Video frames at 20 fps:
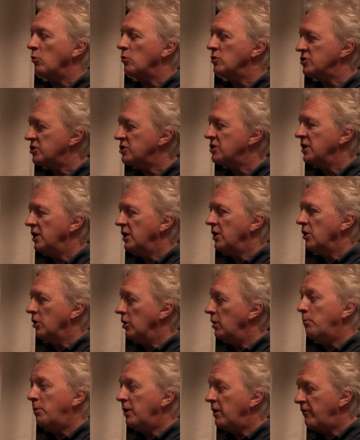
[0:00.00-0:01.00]
that was
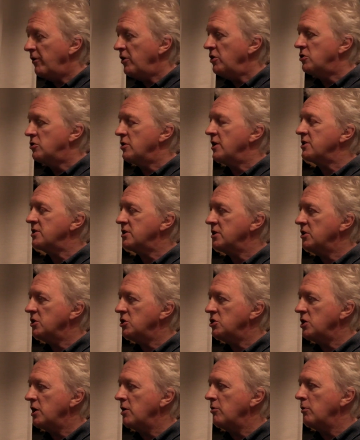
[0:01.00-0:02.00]
going to be of interest to the
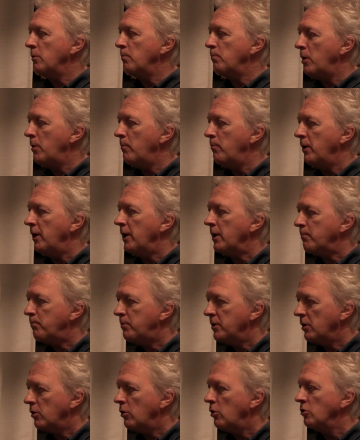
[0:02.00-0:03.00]
general public,
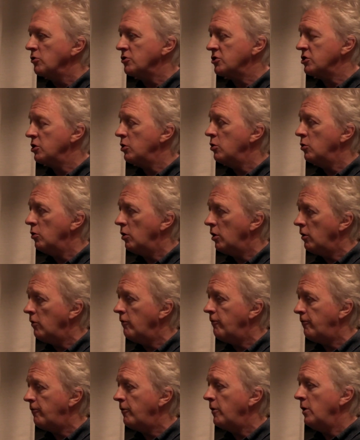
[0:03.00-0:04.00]
but also
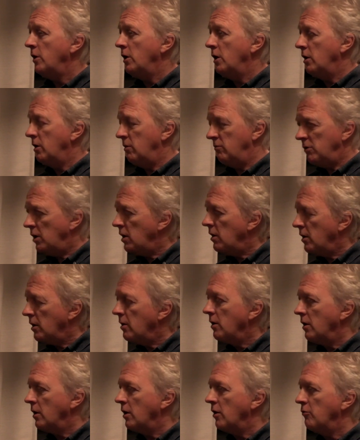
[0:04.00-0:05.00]
of
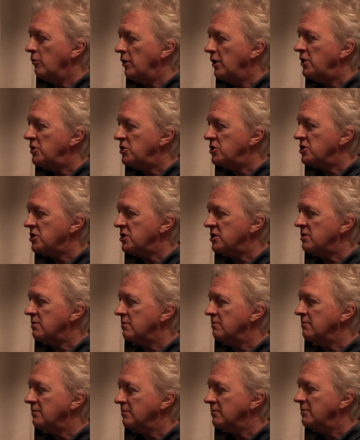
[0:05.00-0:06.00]
a
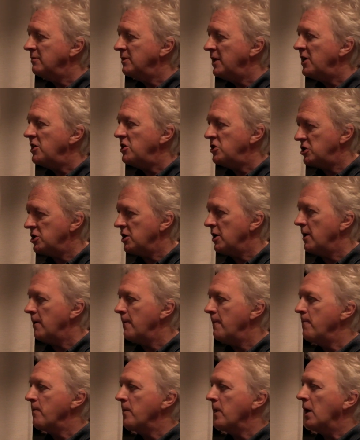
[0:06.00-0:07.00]
religious nature,
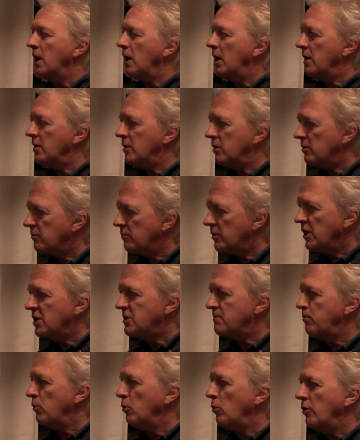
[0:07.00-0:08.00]
either
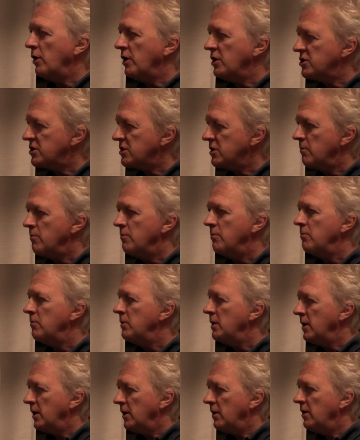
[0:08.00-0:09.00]
exploring some